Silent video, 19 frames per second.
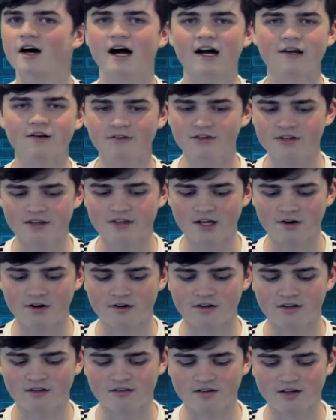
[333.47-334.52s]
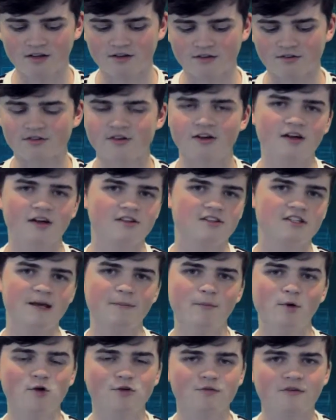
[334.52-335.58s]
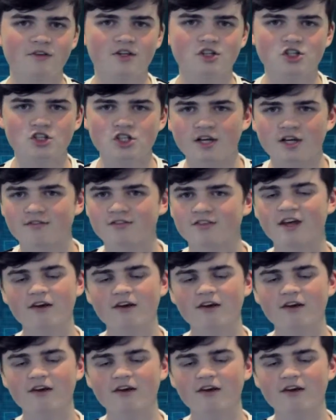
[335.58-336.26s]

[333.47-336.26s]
I don't think they are contenders. Same goes for the Chiefs.